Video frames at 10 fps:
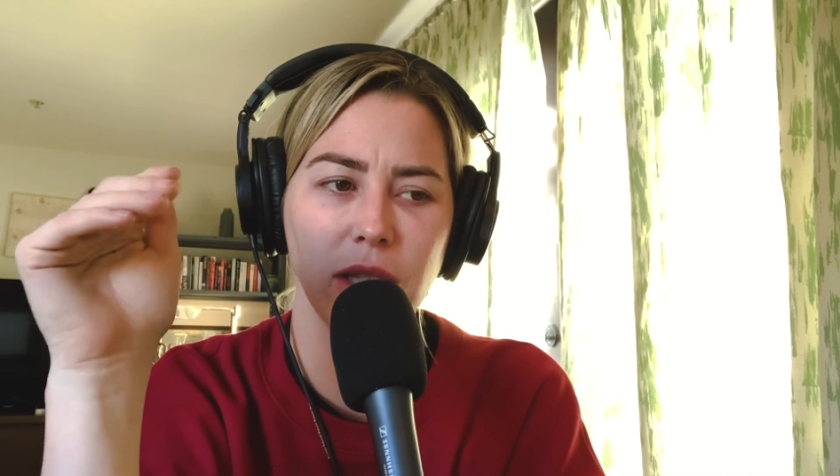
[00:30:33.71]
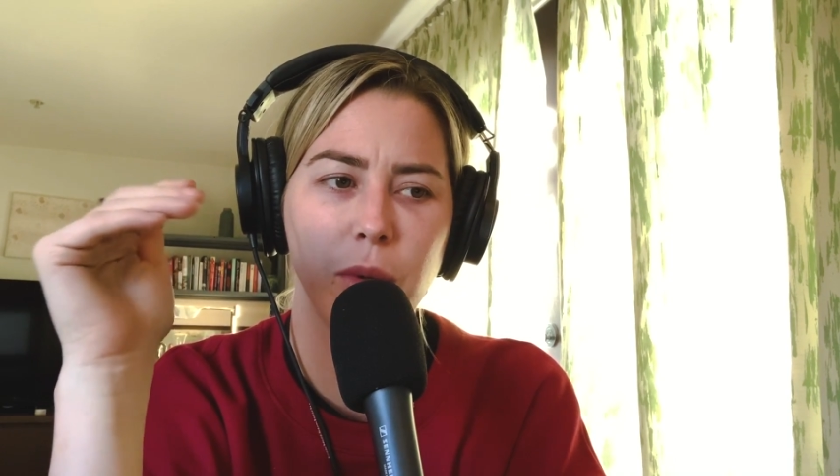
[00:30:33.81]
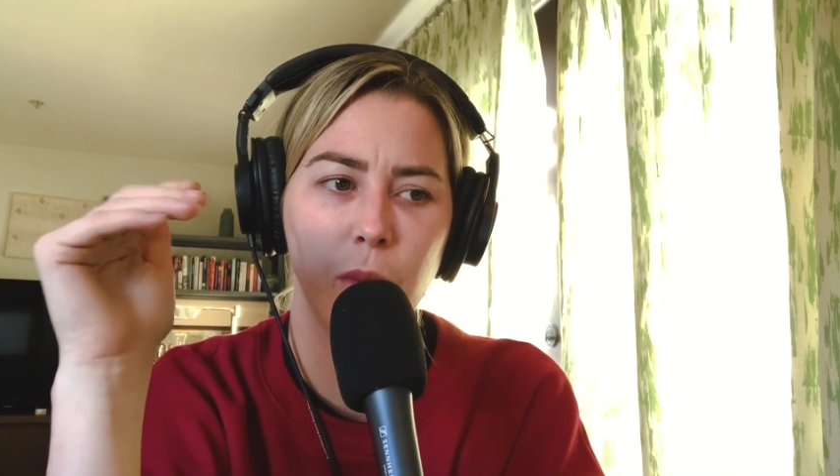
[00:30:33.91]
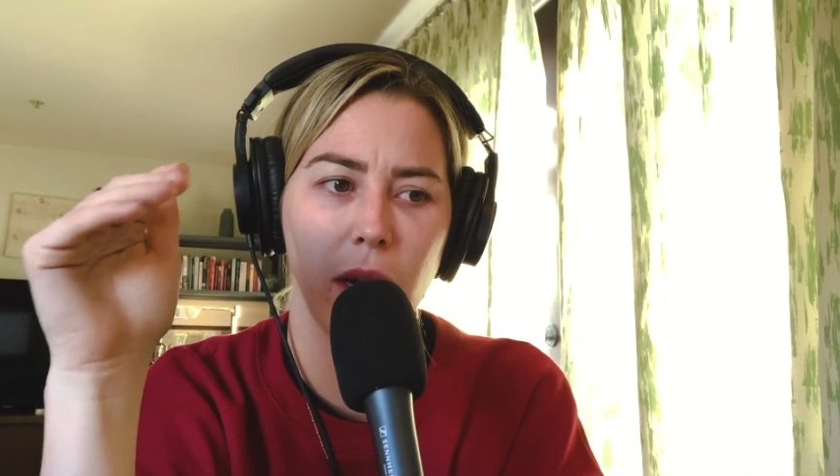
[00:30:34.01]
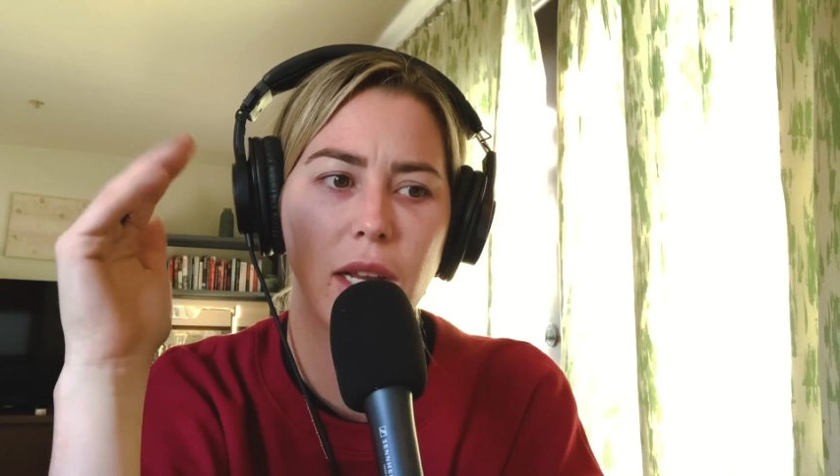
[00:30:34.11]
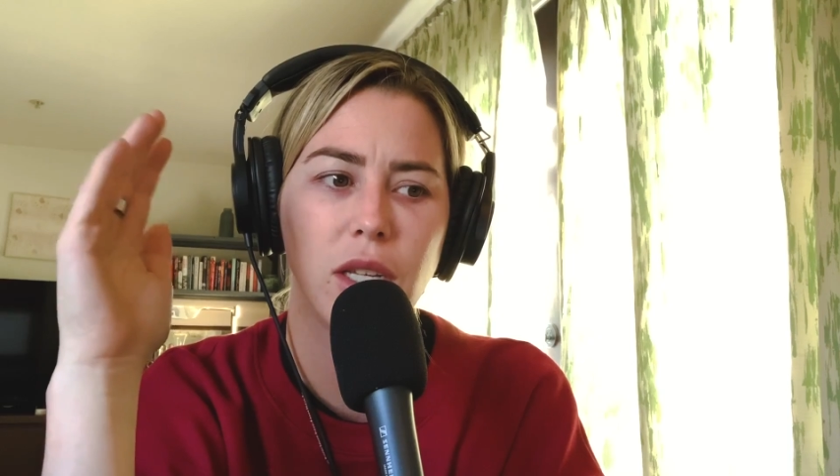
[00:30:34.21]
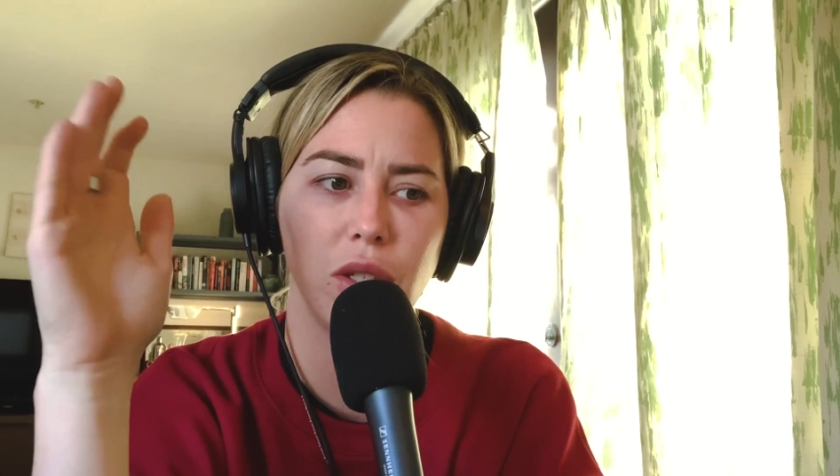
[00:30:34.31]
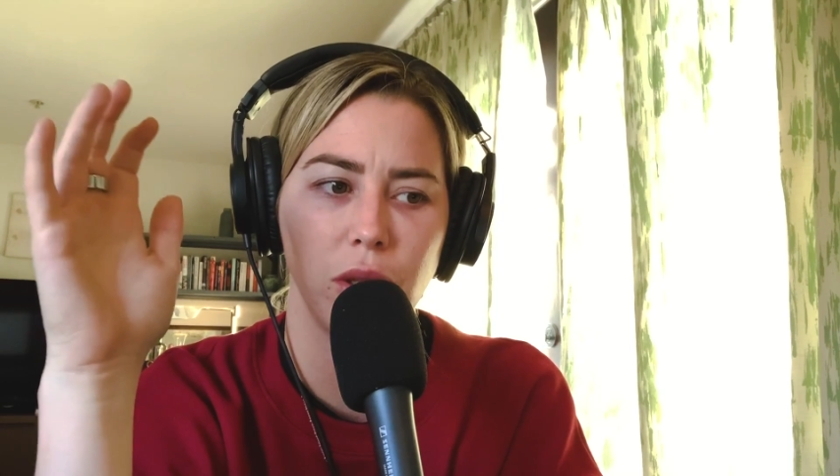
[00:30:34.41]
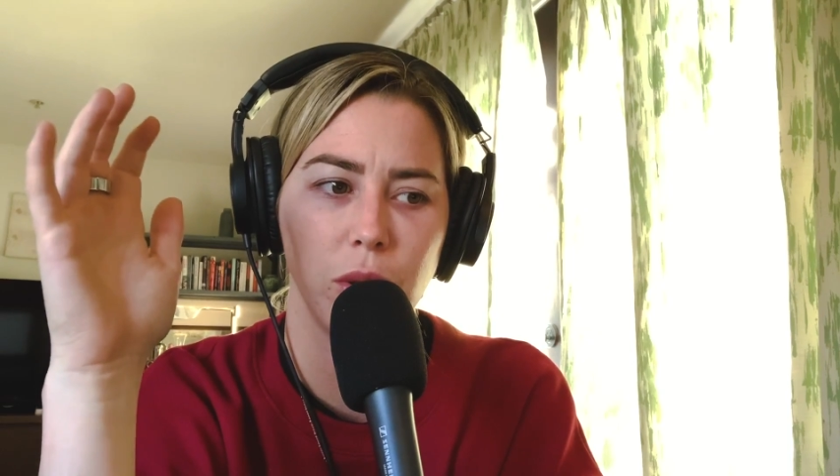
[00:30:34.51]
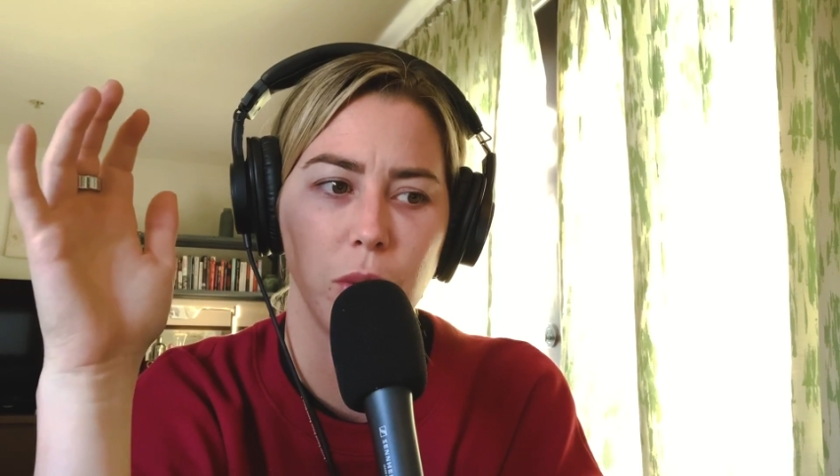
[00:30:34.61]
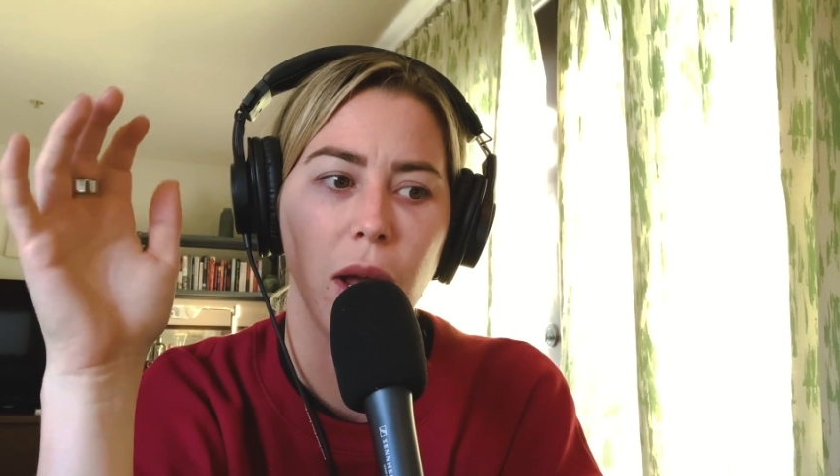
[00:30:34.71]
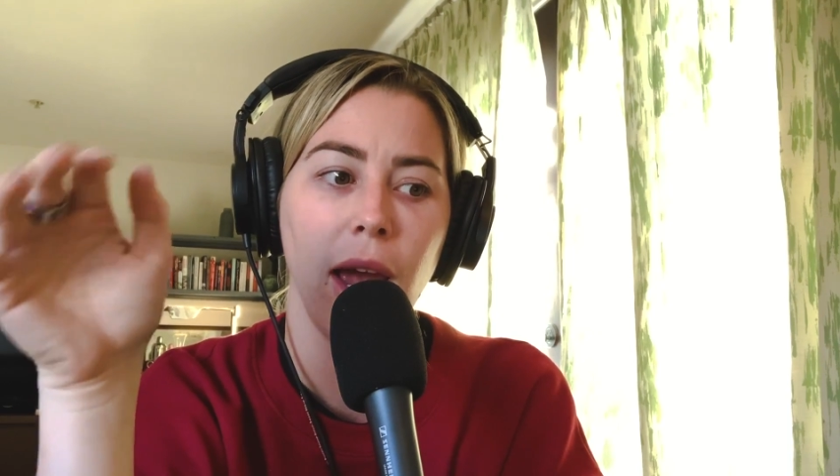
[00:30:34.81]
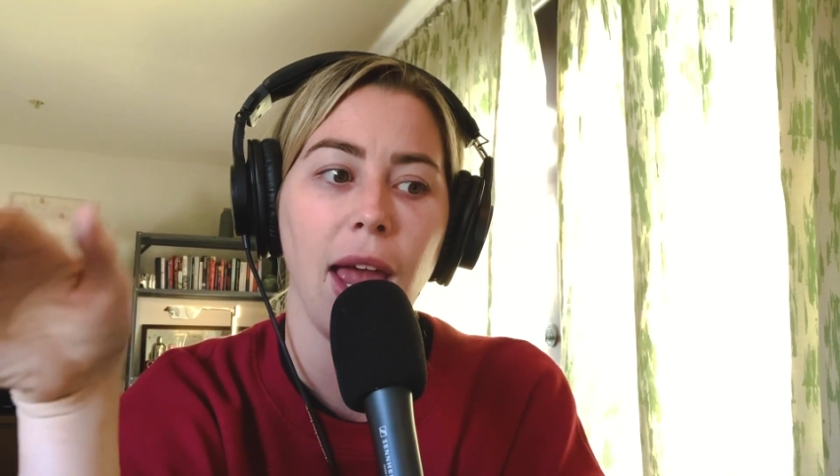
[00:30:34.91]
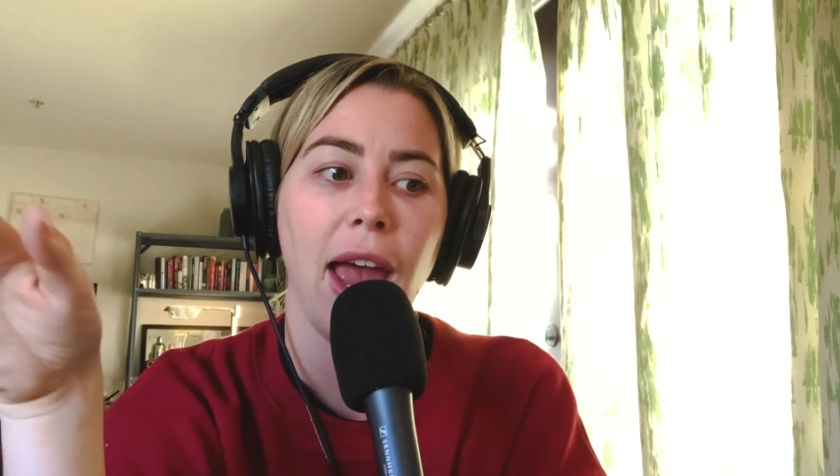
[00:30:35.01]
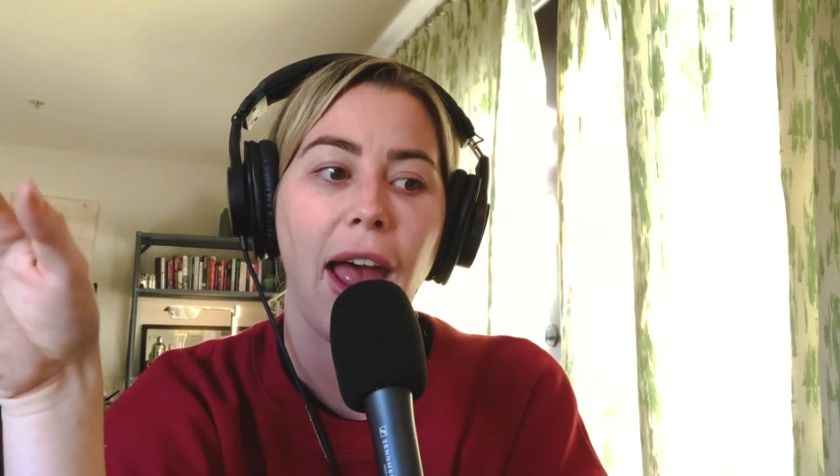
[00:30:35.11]
So one, two,
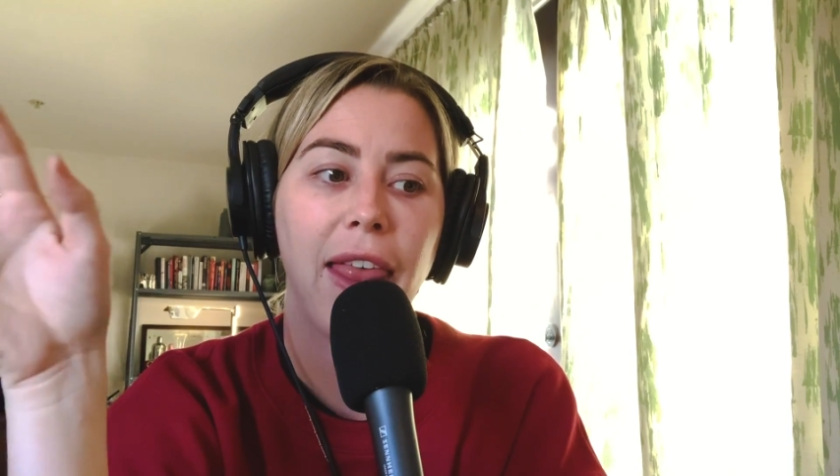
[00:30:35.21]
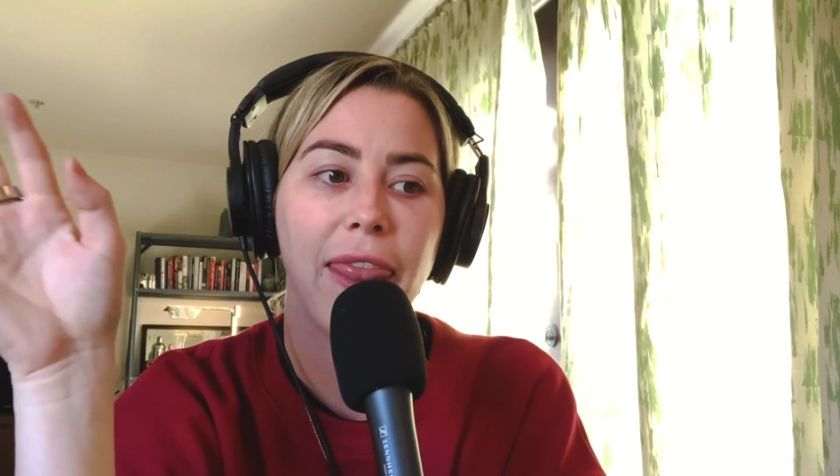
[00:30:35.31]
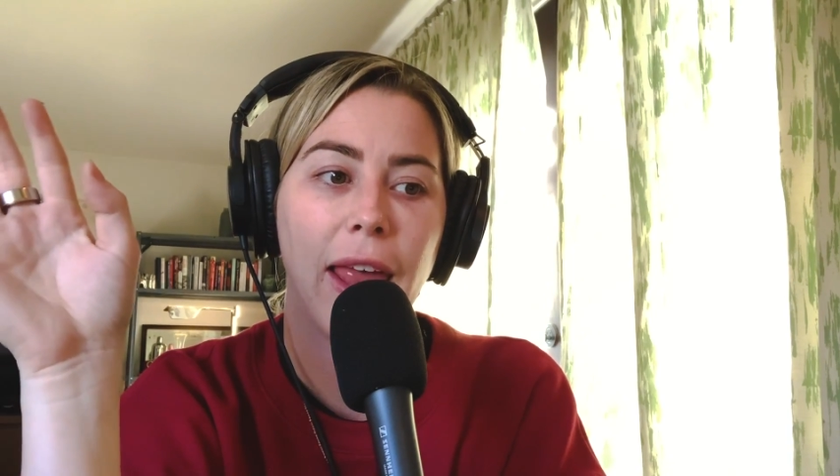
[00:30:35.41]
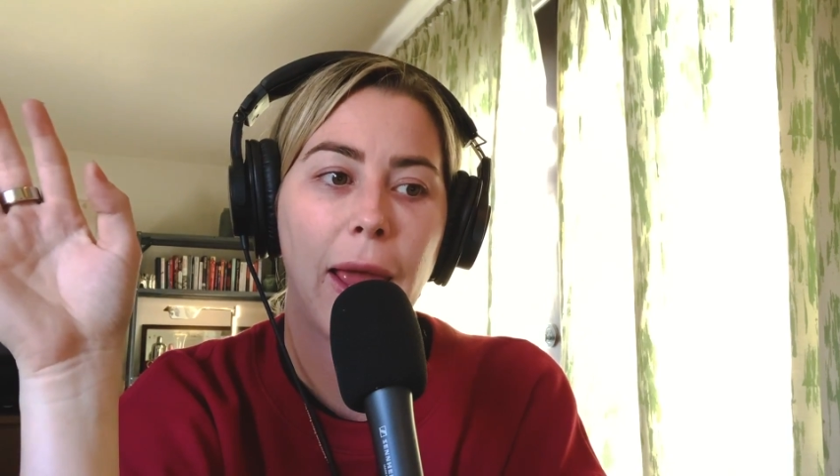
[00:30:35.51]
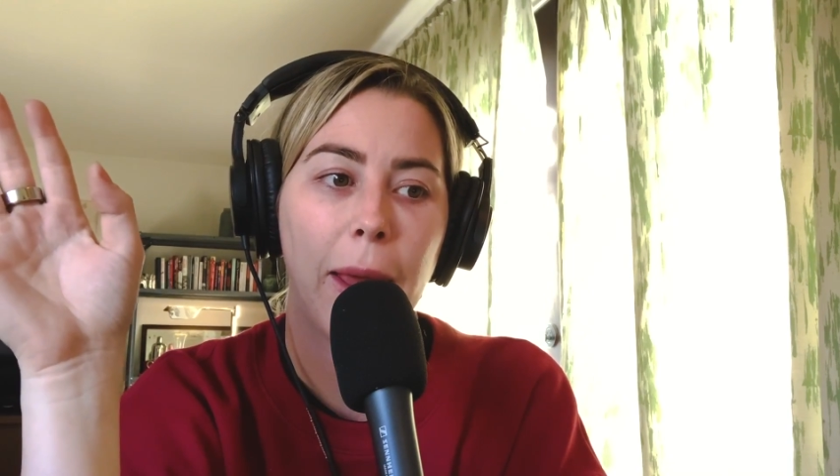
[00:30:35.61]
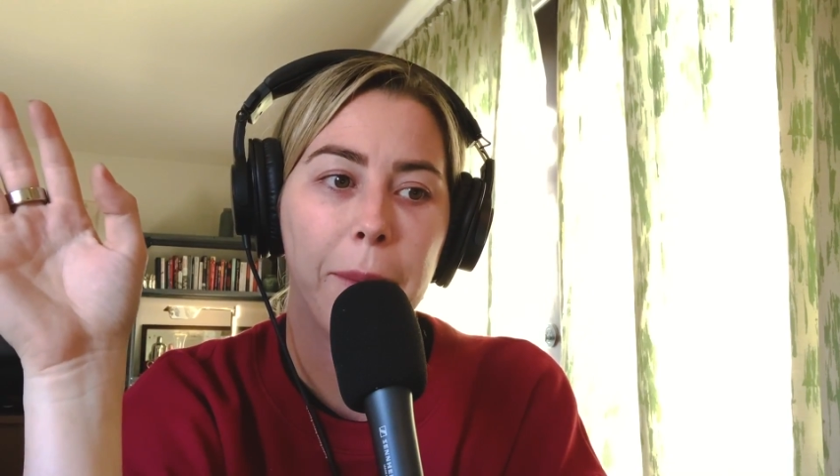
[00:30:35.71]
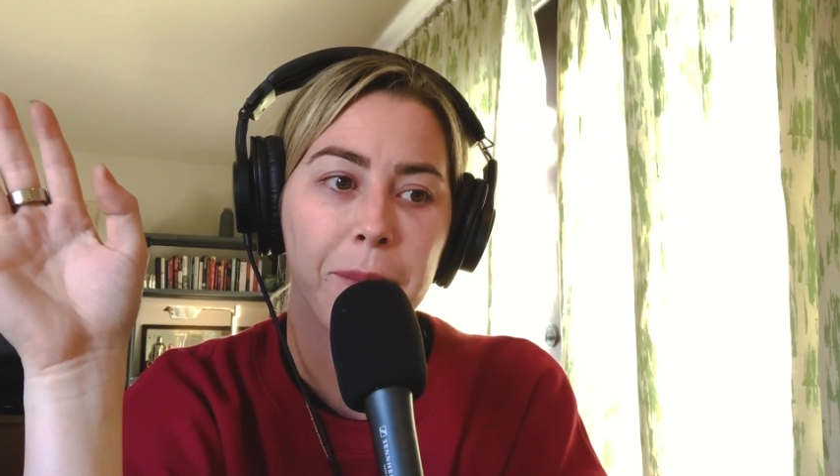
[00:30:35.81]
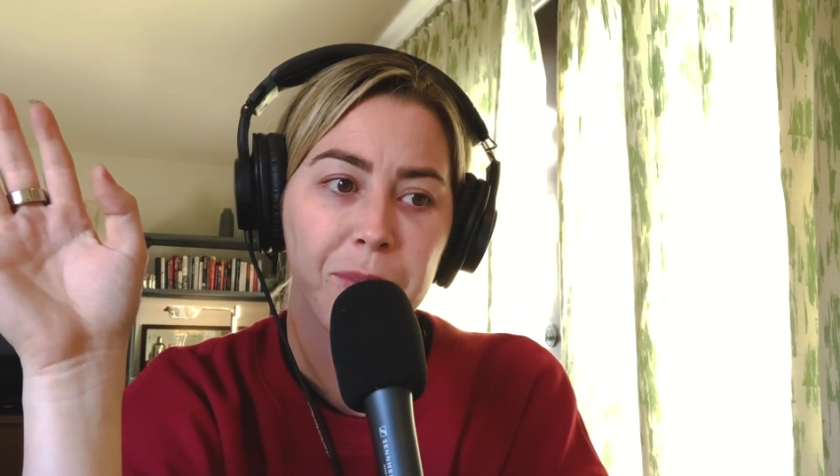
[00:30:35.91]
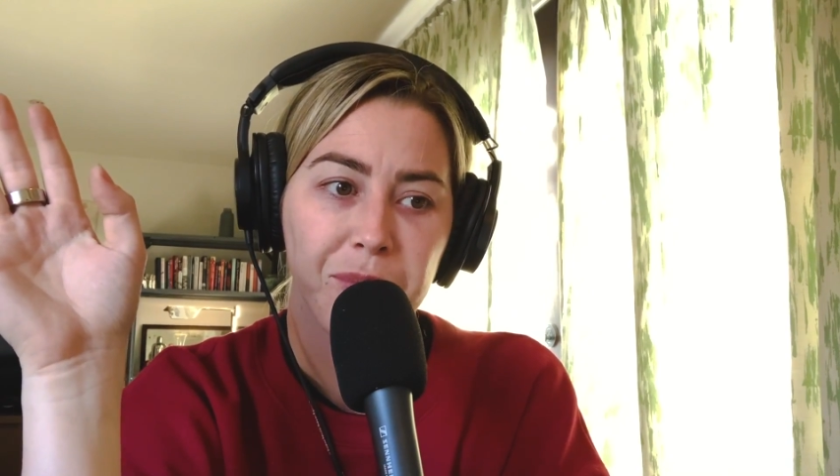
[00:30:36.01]
and then